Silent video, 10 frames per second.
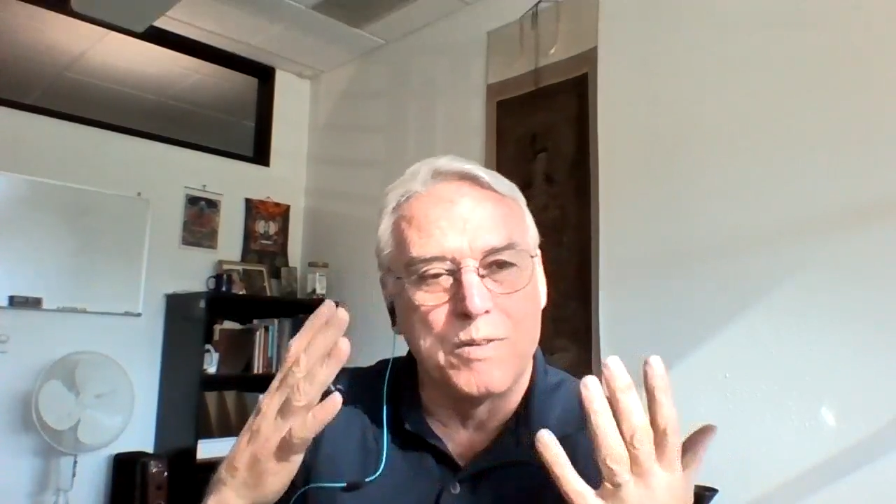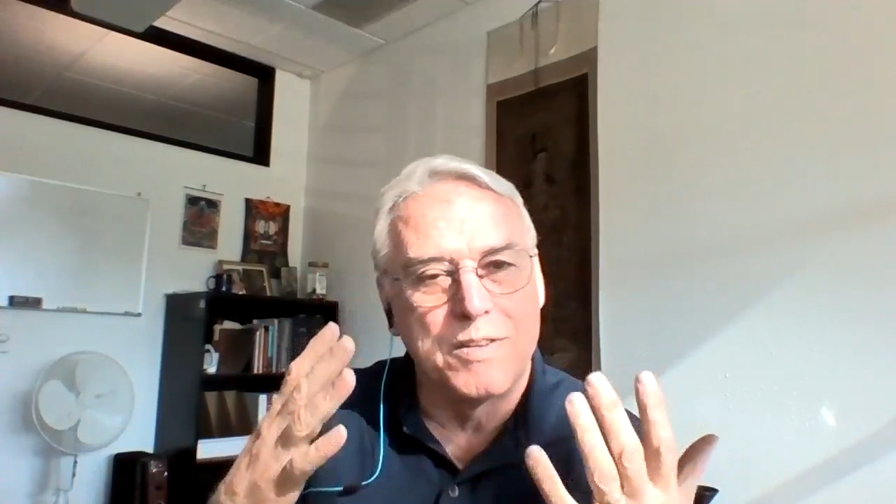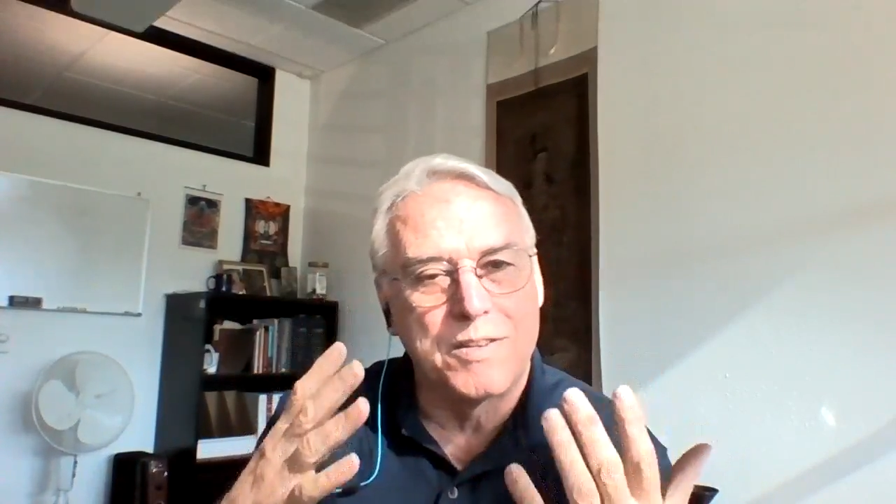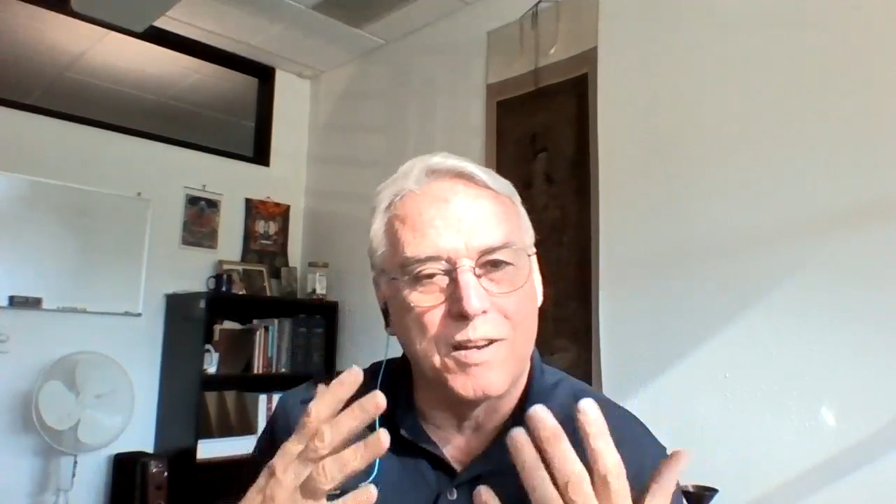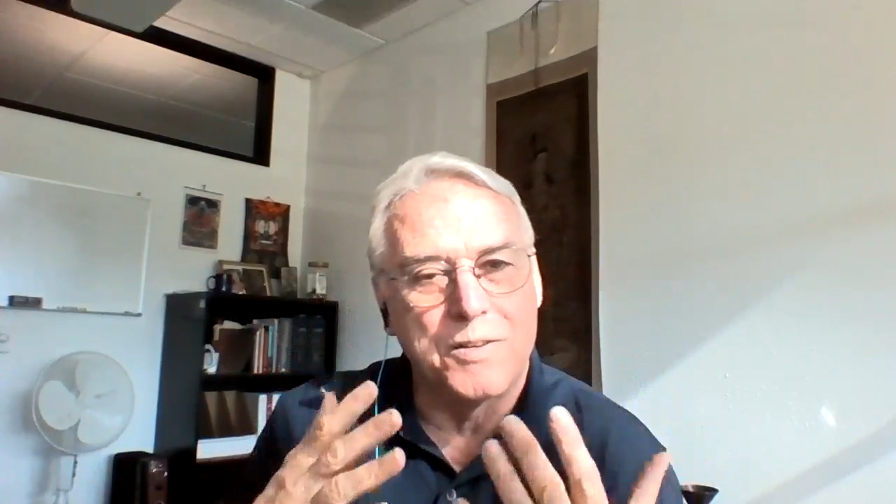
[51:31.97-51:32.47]

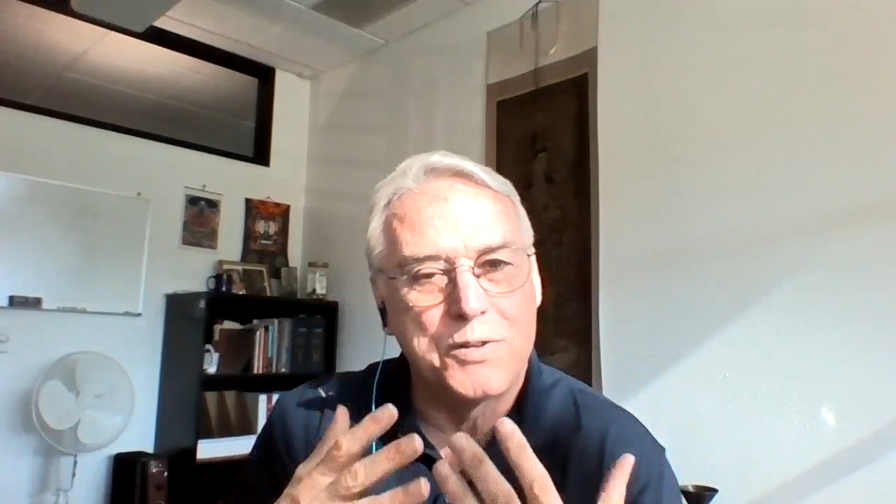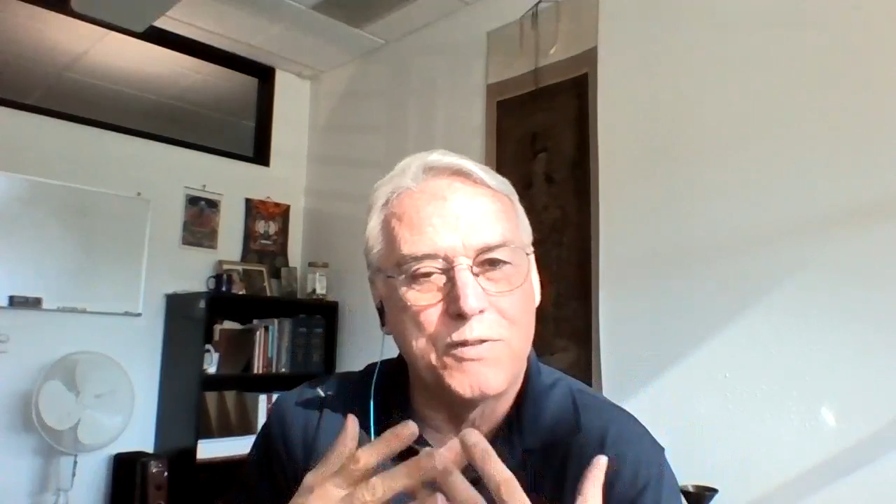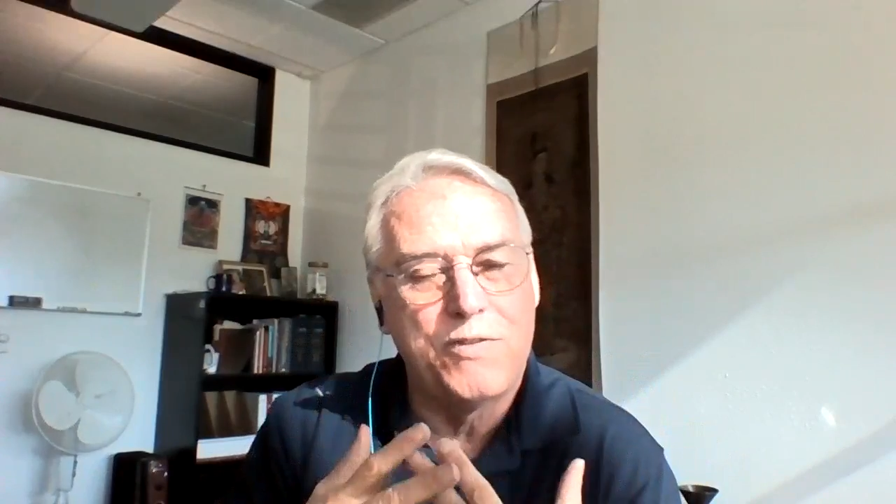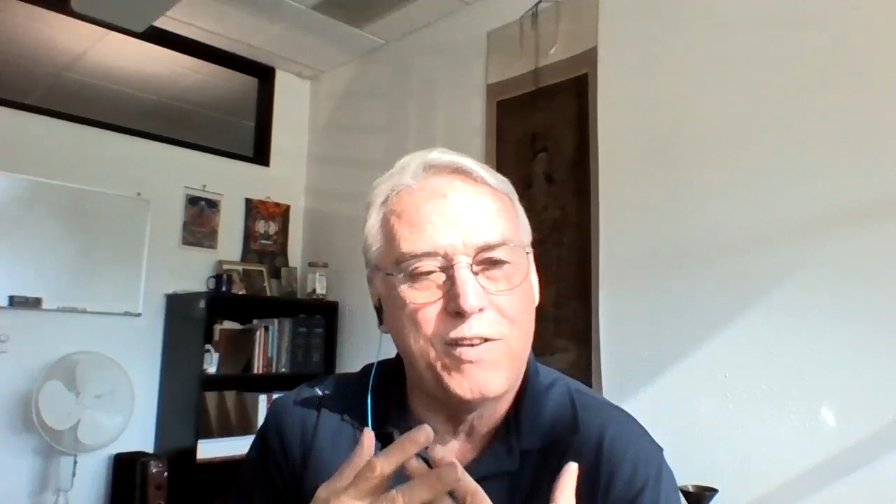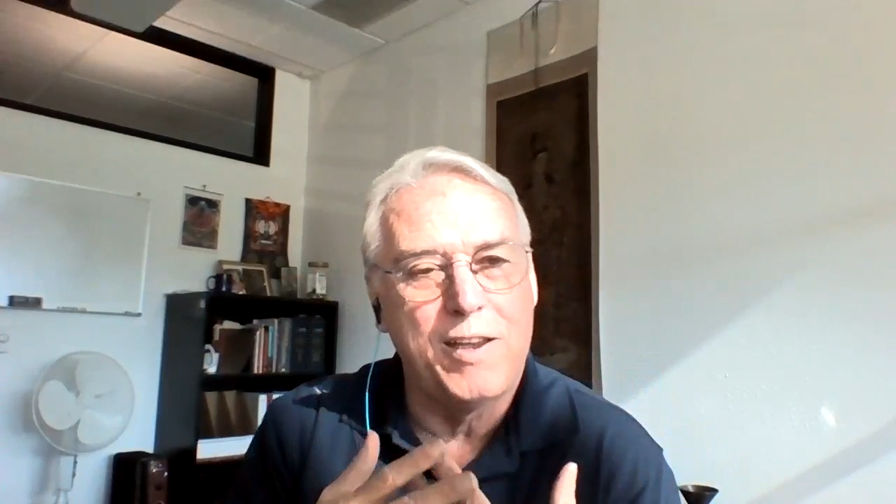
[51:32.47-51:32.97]
starts to
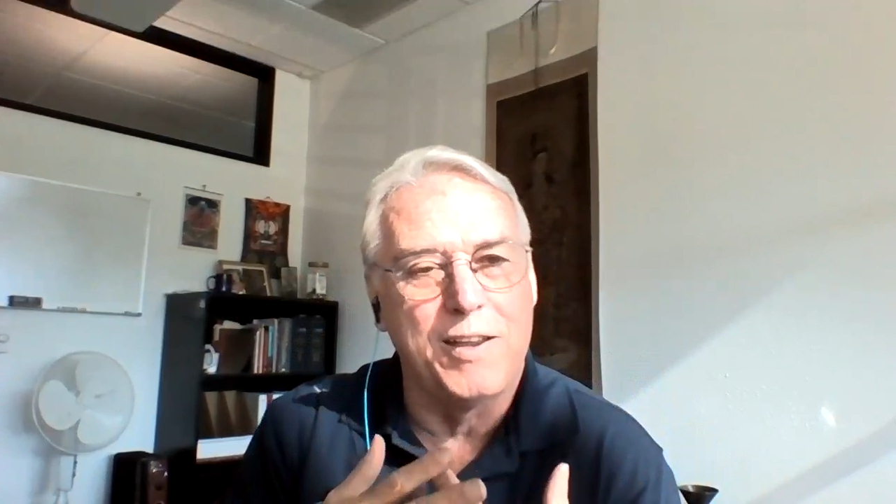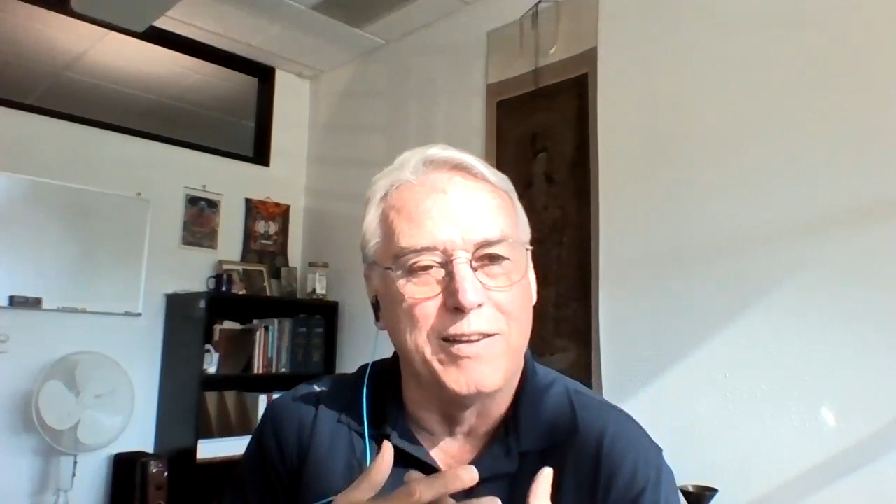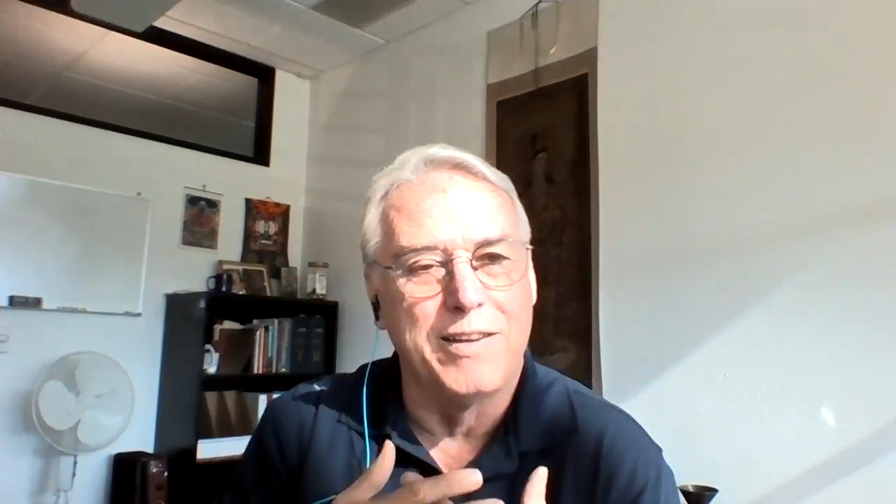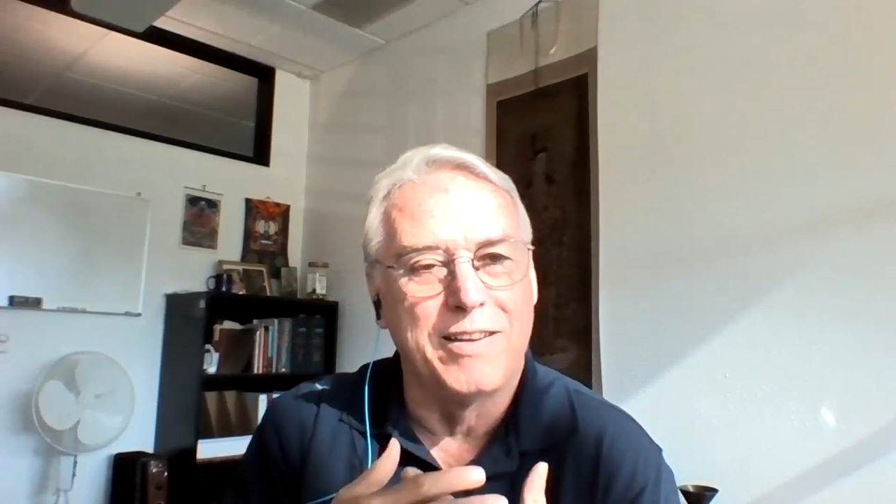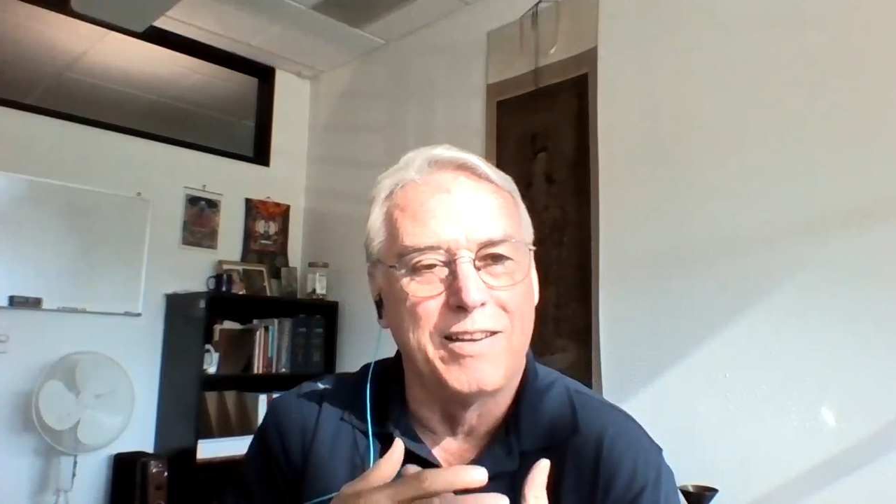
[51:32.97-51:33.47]
fade.